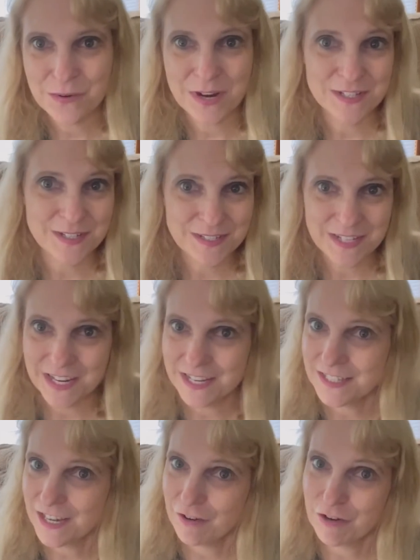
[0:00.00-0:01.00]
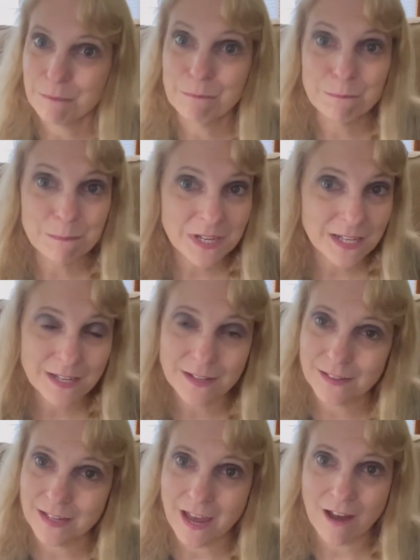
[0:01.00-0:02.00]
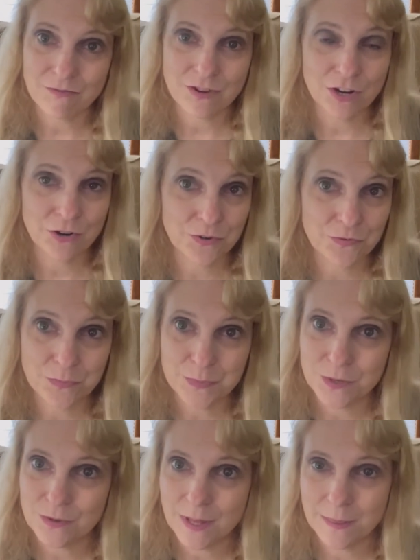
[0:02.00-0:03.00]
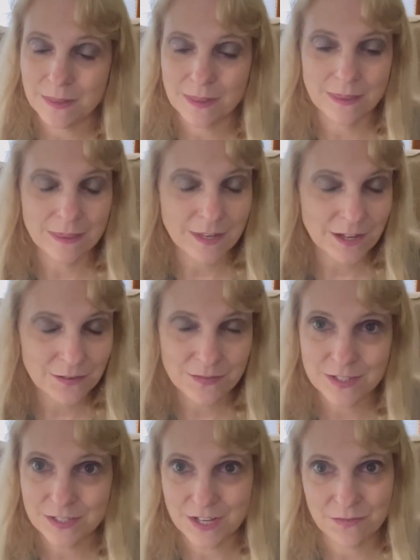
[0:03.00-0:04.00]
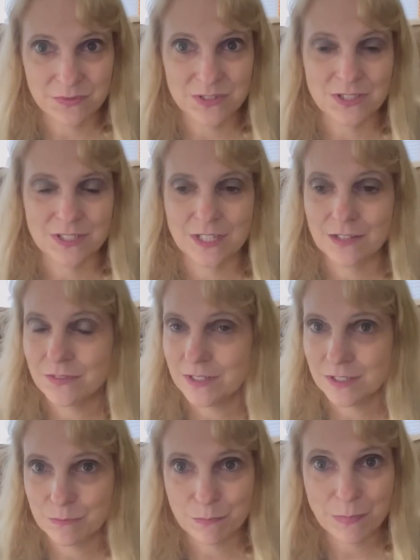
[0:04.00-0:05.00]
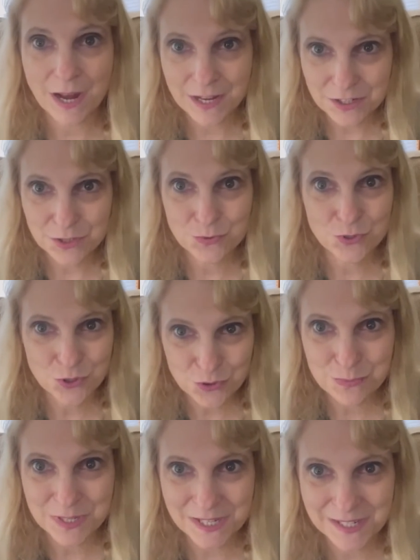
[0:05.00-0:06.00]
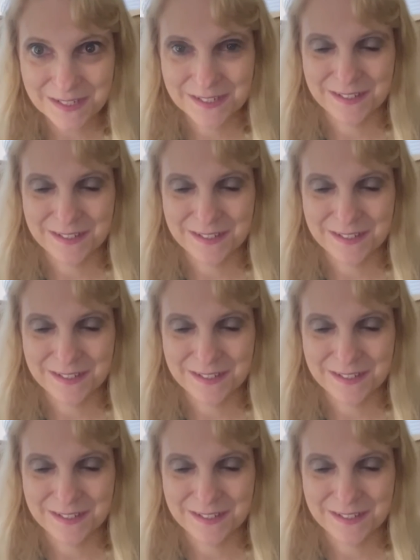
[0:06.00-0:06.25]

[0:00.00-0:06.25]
I did take it down immediately after I heard from you that none of this stuff was given by you to me.